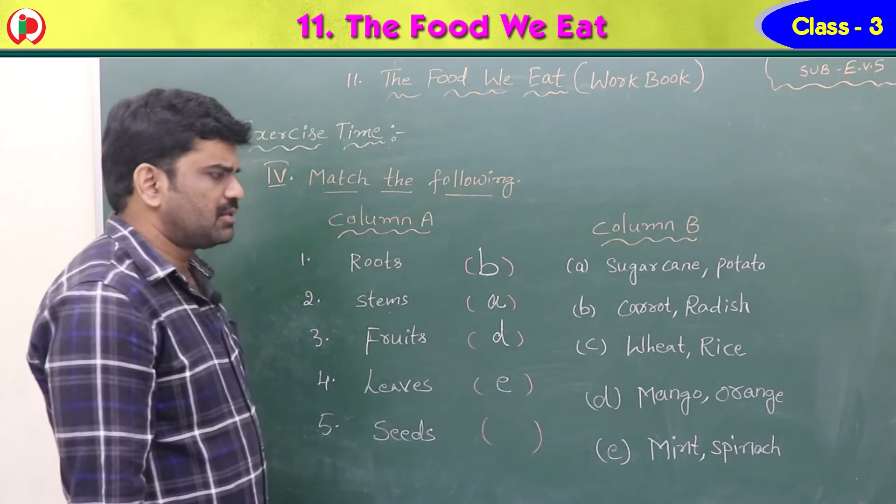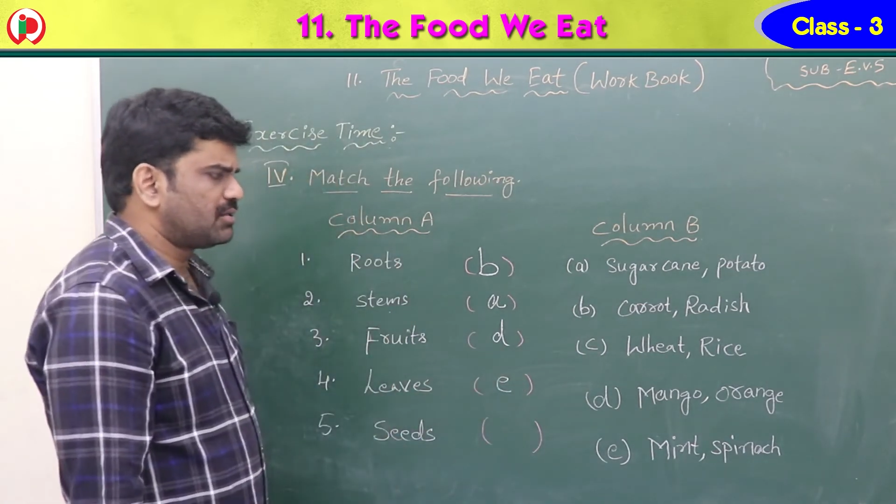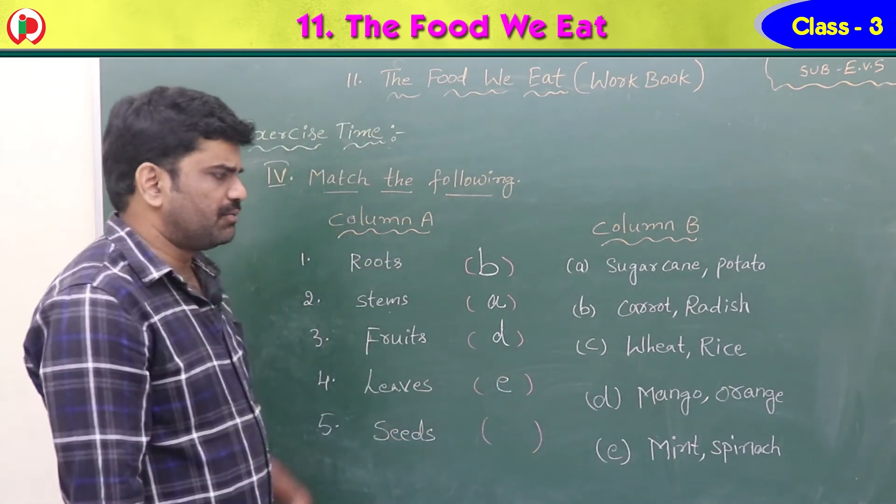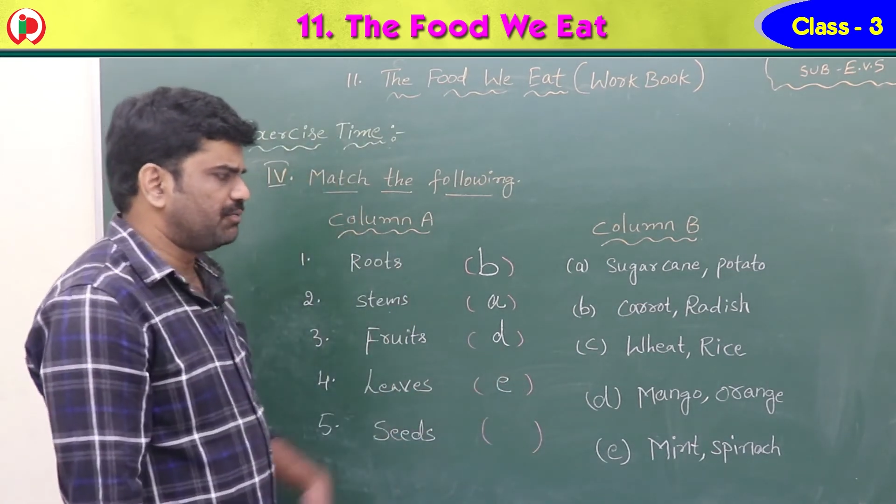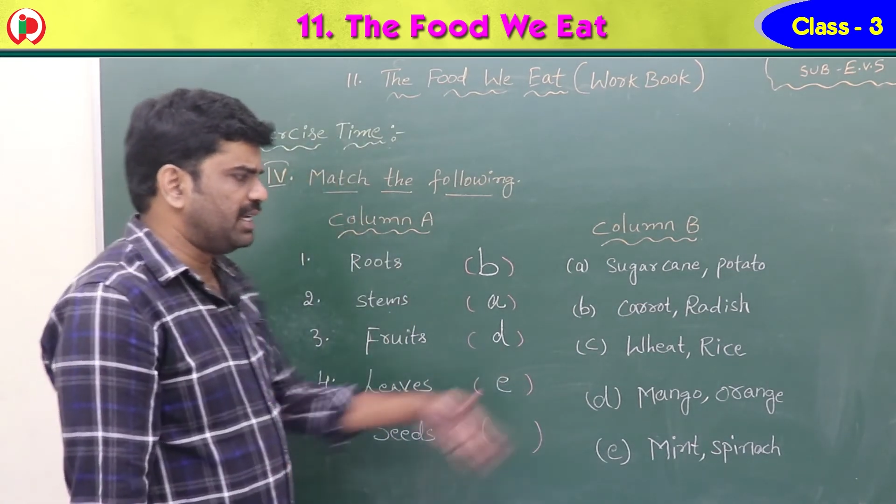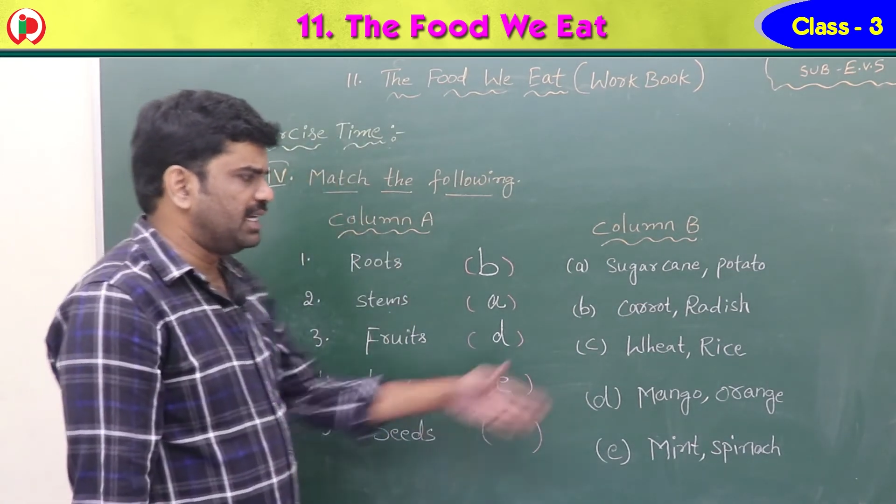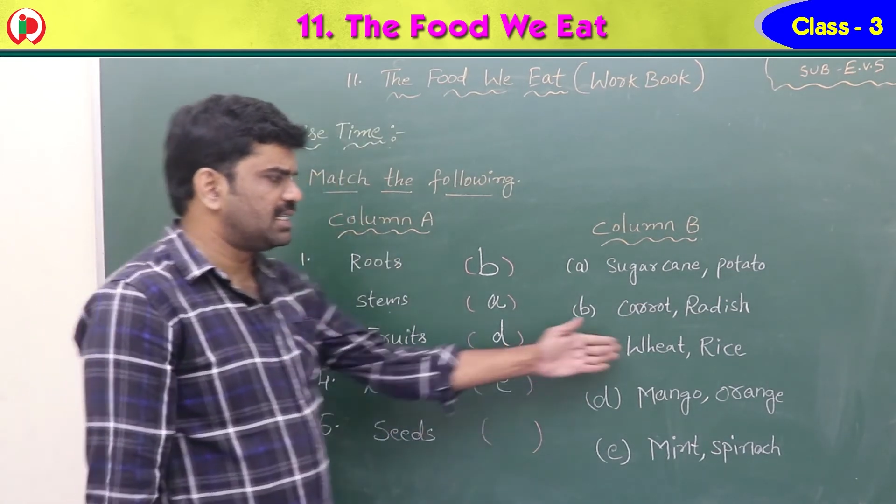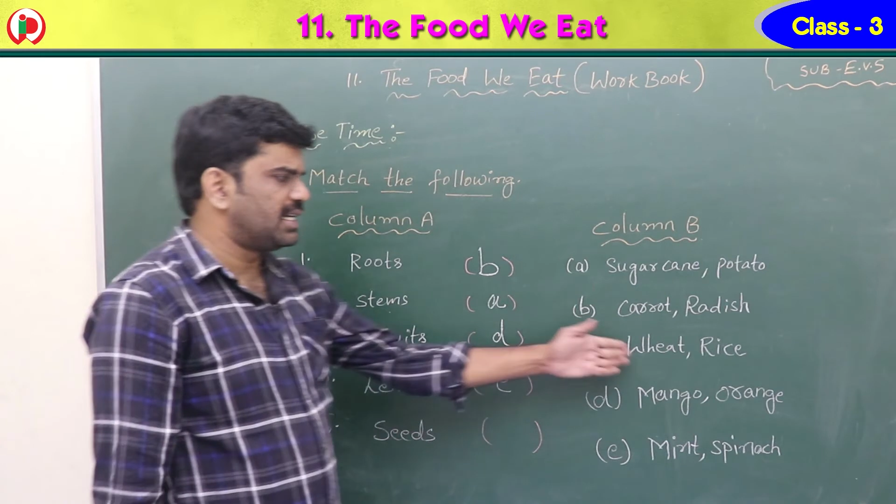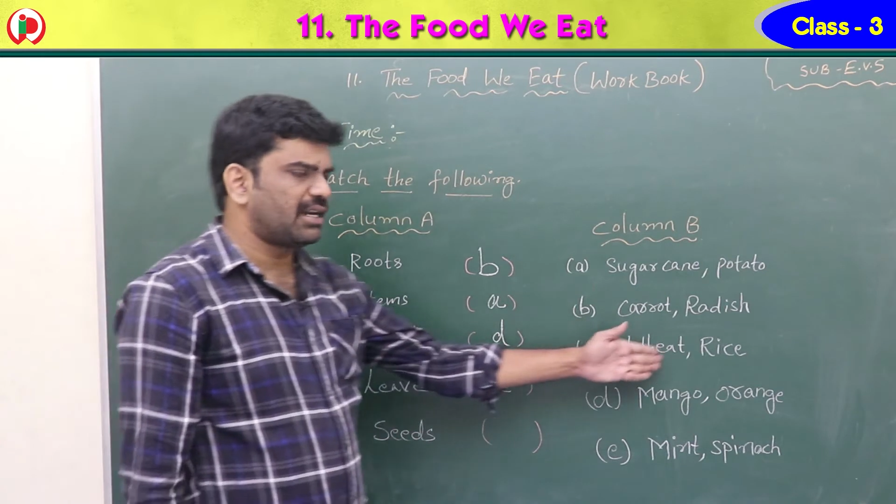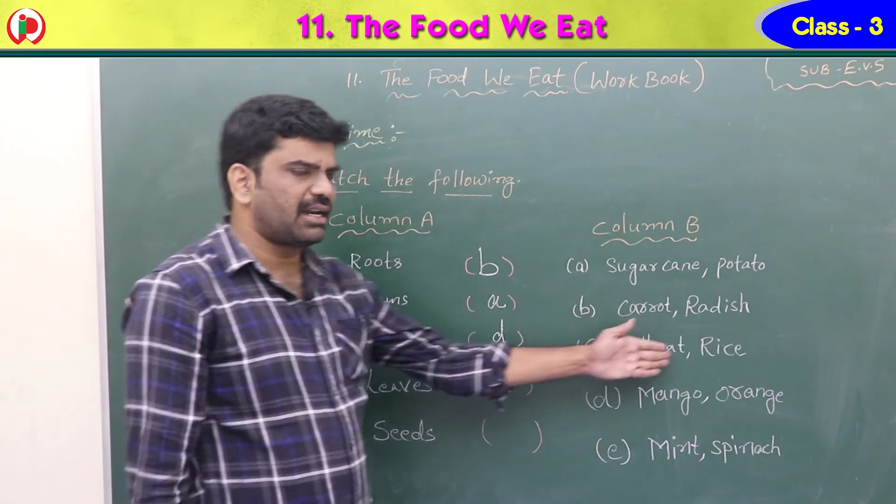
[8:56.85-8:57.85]
So
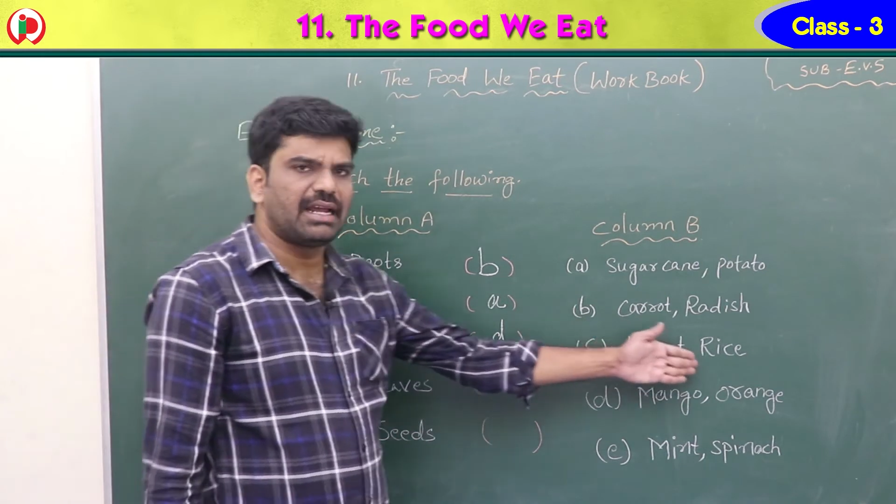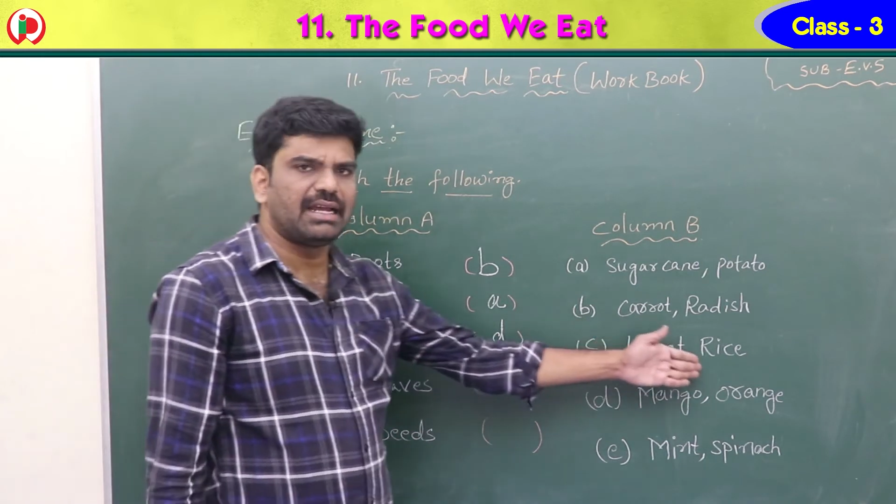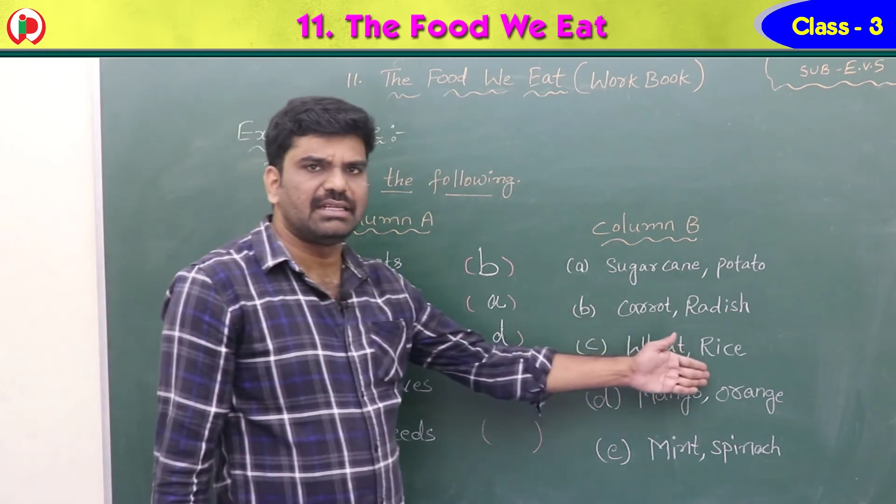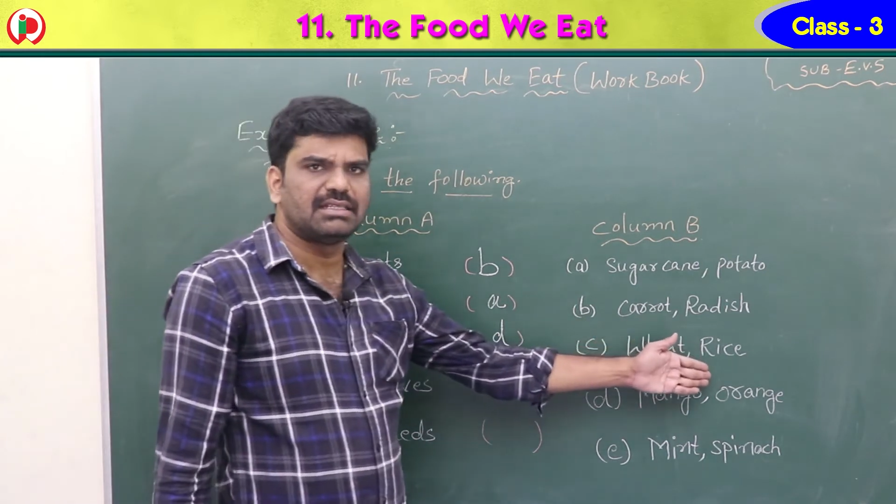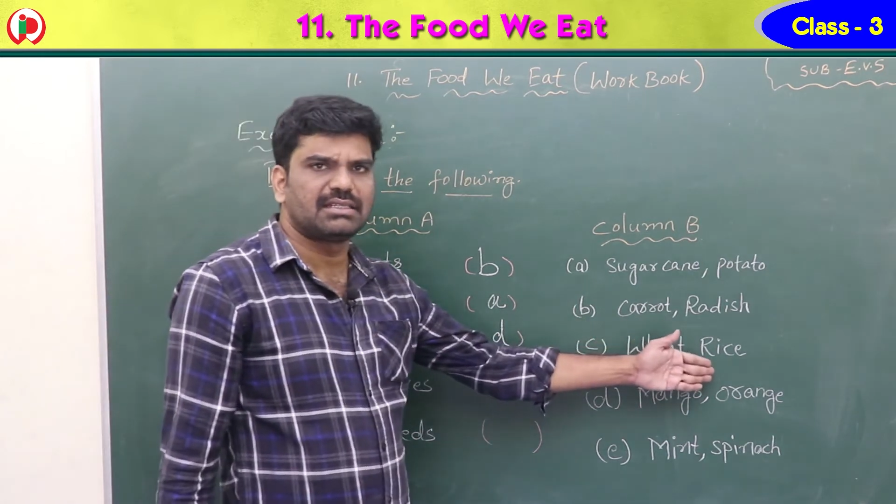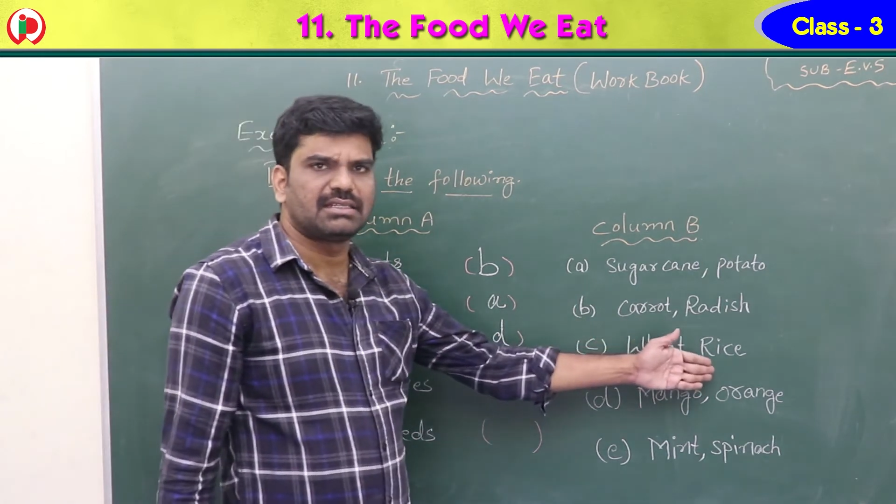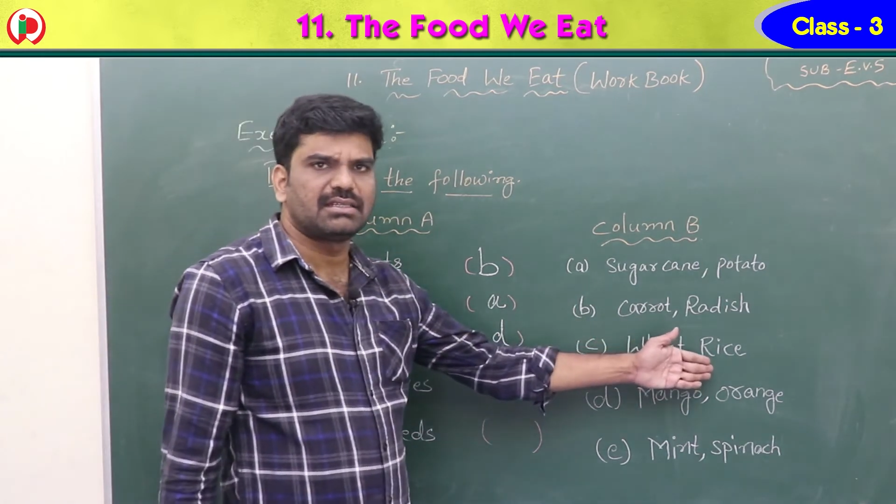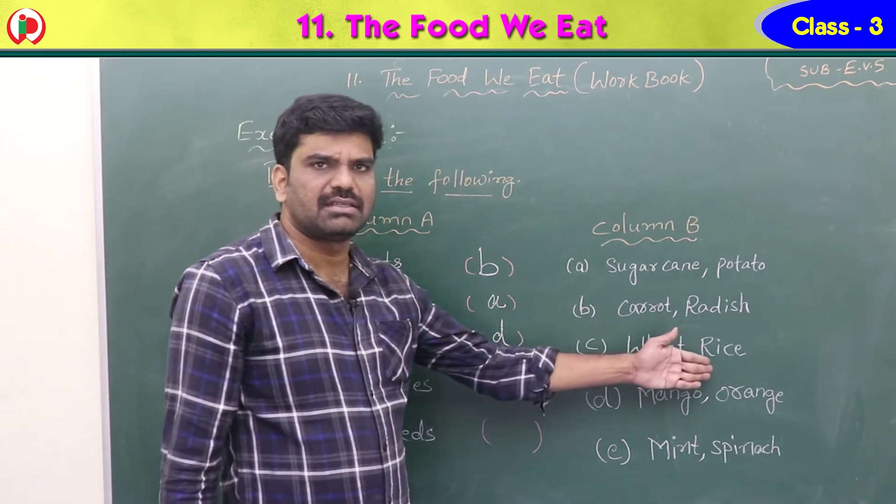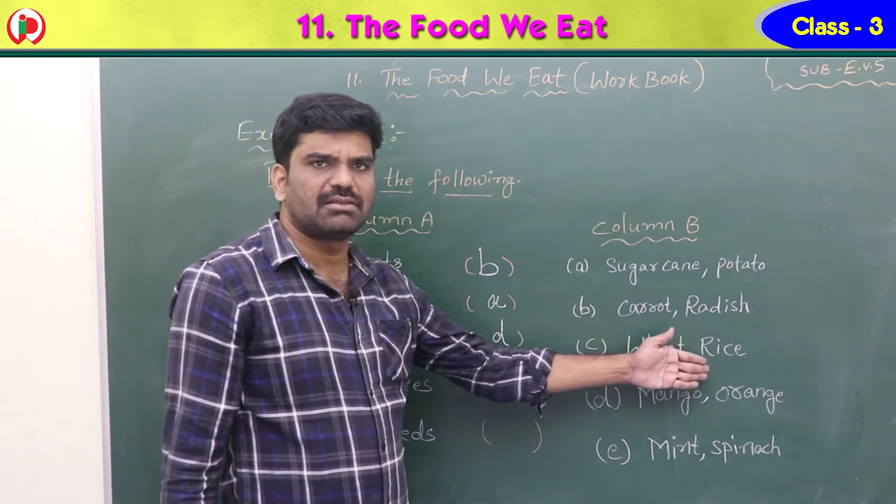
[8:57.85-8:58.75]
wheat and rice.